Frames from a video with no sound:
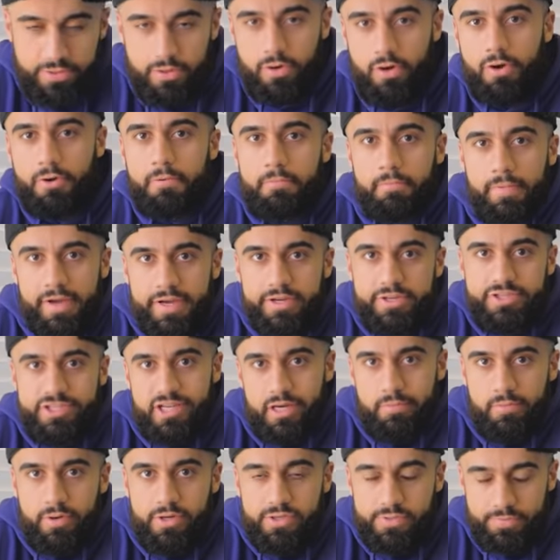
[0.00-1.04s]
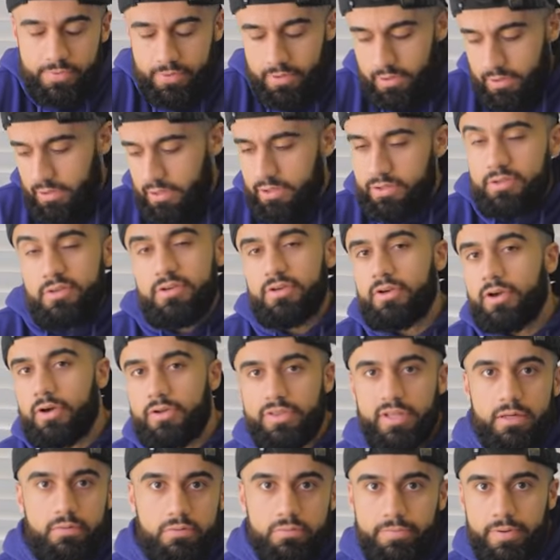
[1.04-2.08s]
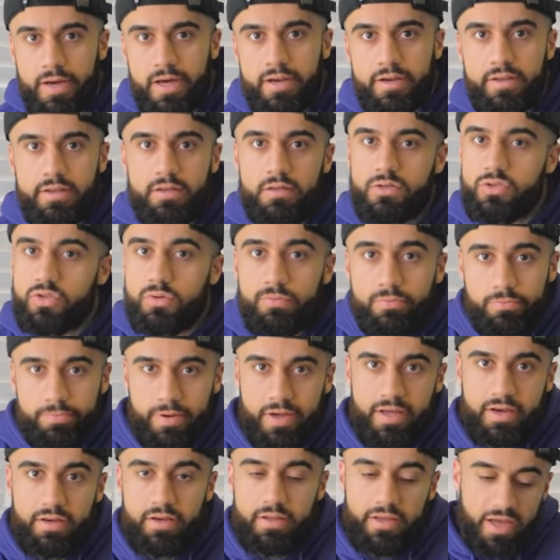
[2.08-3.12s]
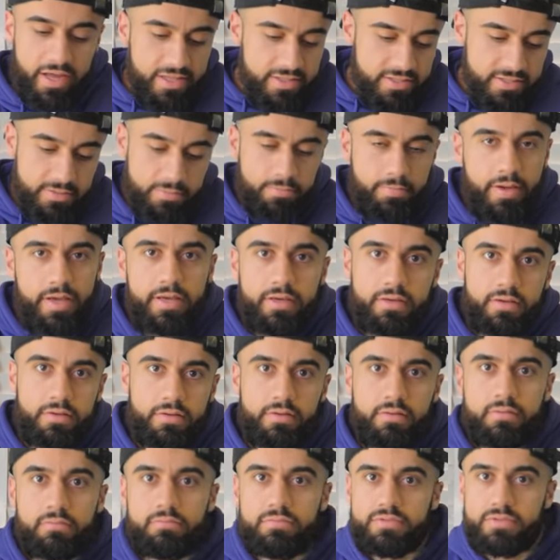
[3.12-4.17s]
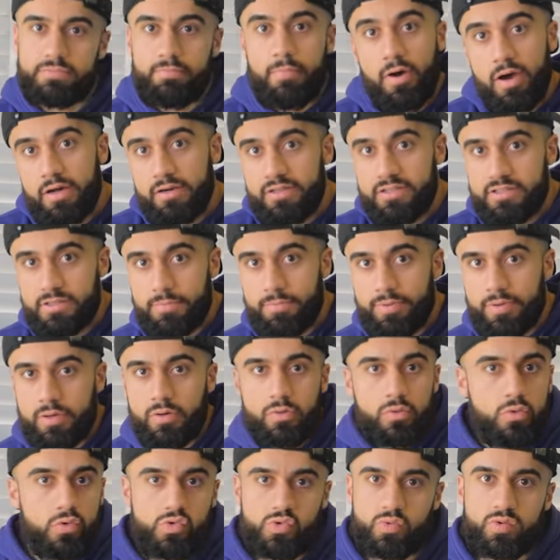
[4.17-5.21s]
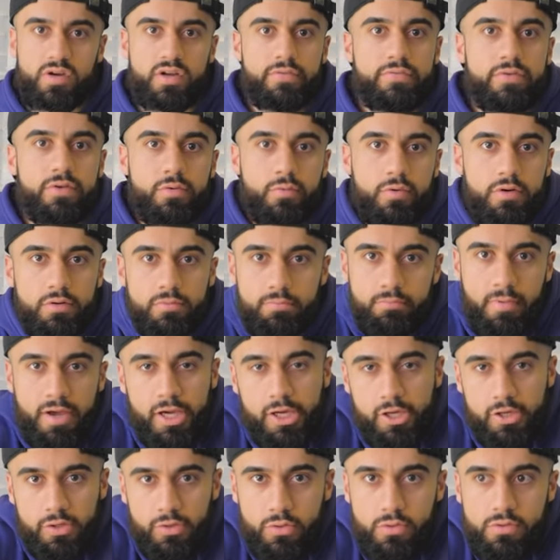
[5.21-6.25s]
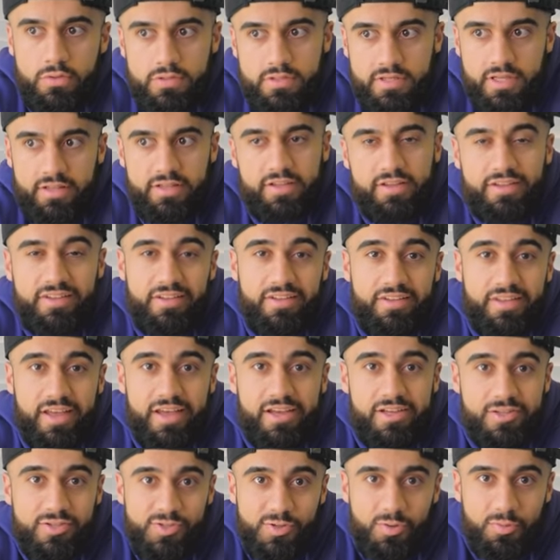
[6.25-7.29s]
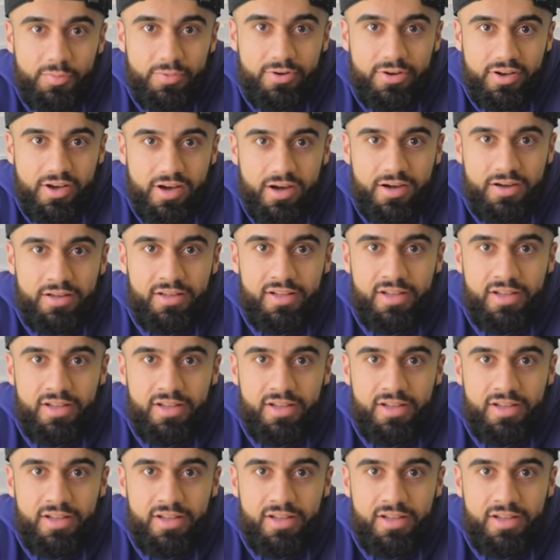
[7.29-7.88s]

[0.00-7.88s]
your homemade Chebbo's burger. You can go double patty, triple patty, add some bacon, tomatoes, the pickles, whatever you want. Make it yours. At the end of the day, it's your burger.